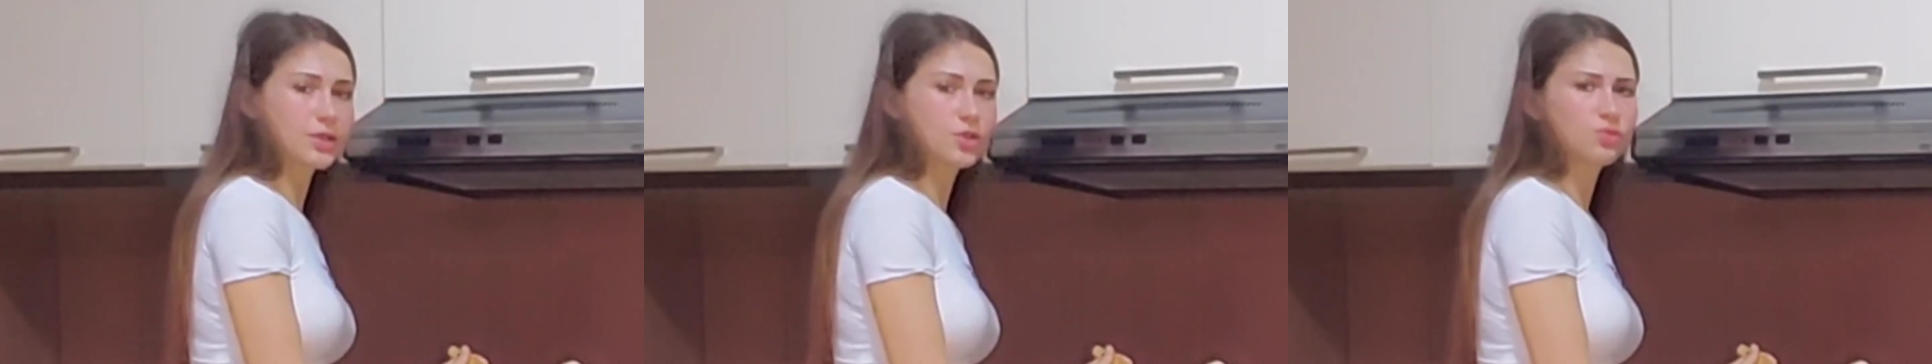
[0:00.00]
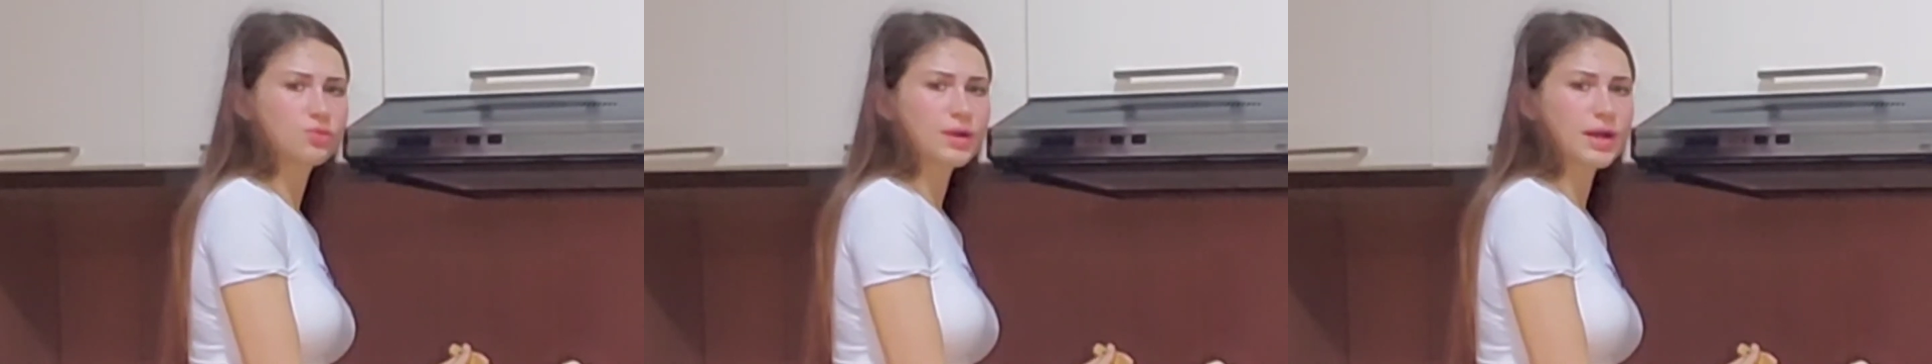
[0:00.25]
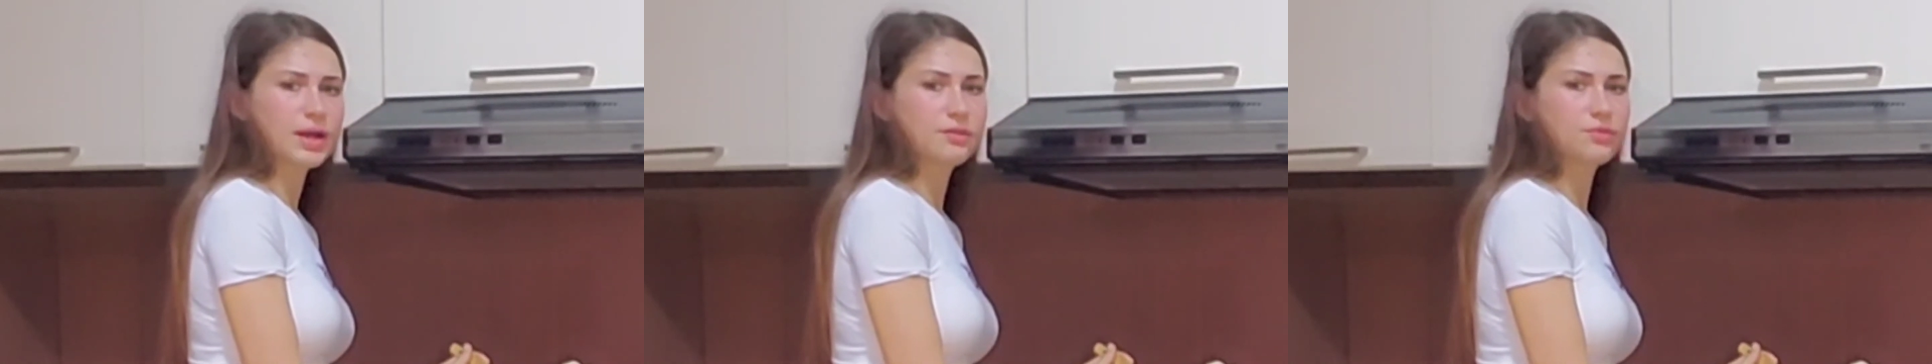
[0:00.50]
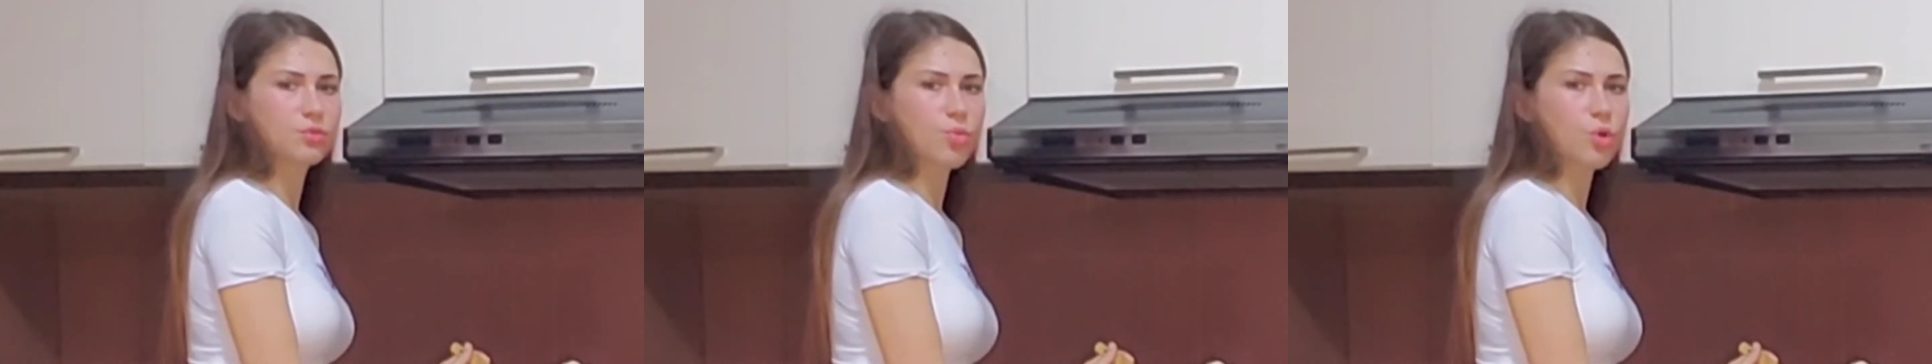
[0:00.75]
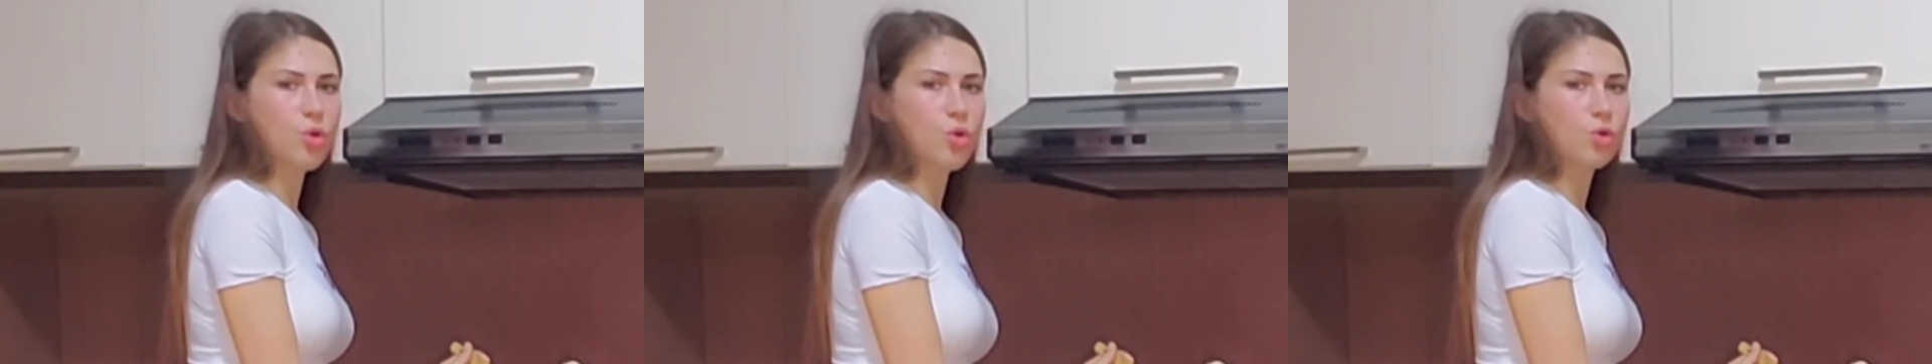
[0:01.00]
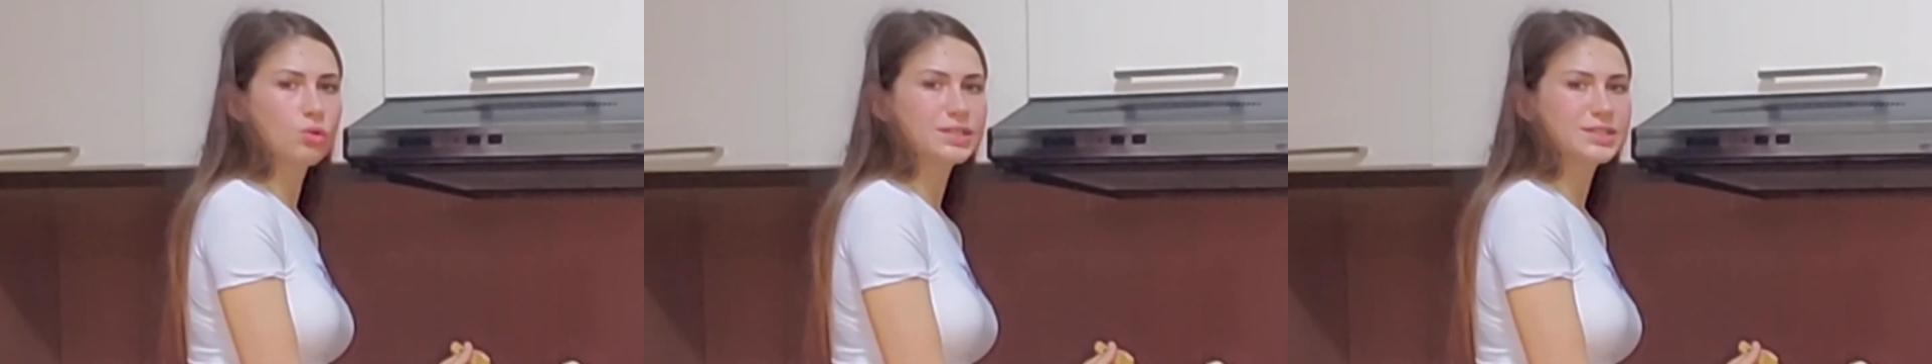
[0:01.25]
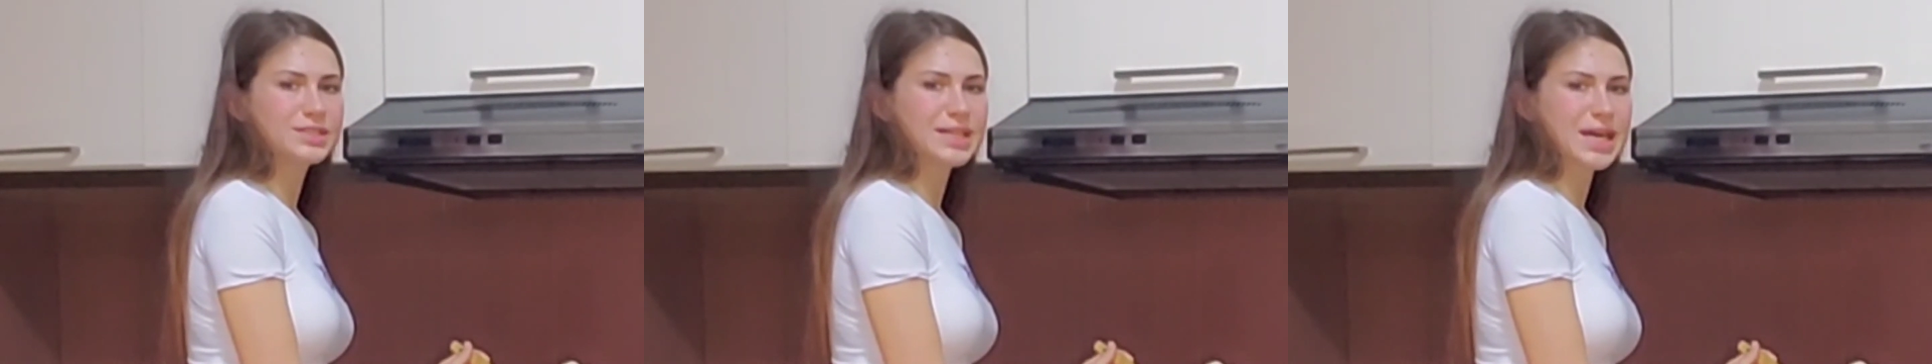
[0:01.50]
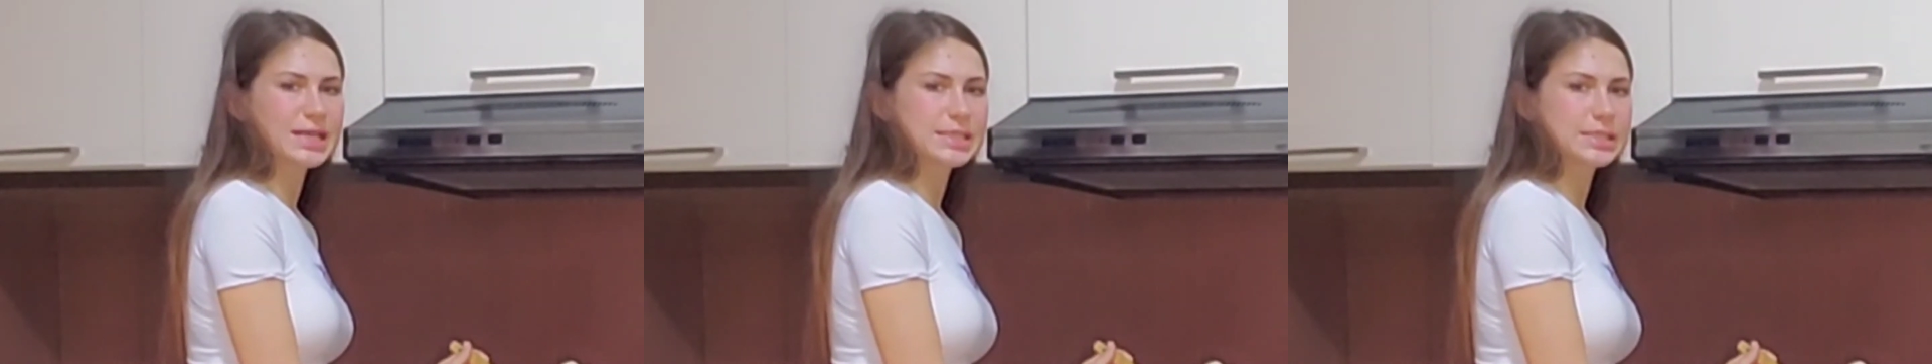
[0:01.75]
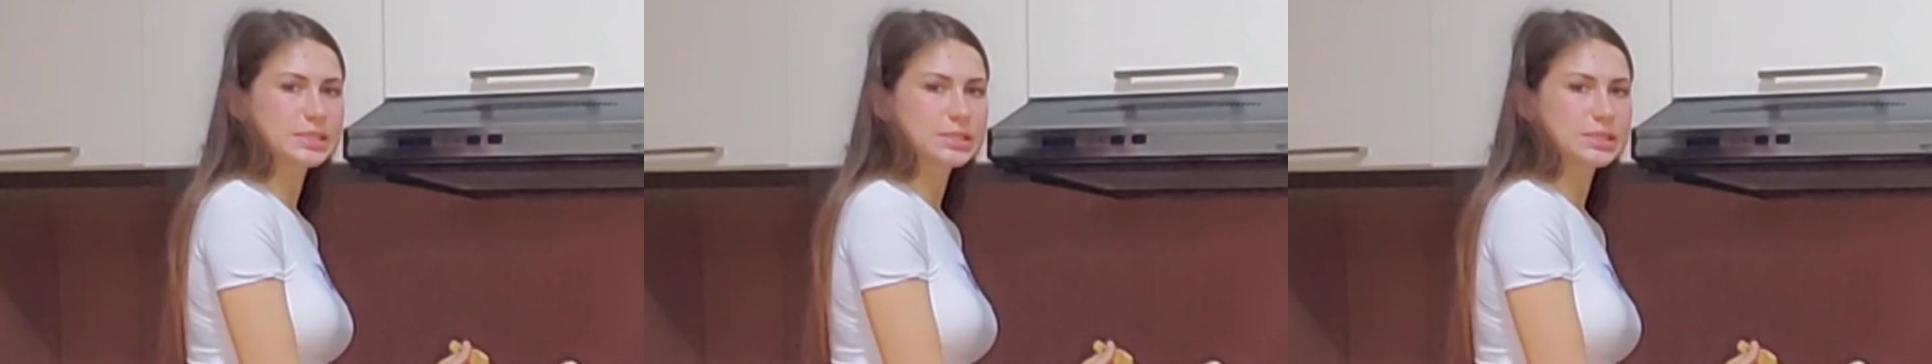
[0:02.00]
to fry it from all the sides.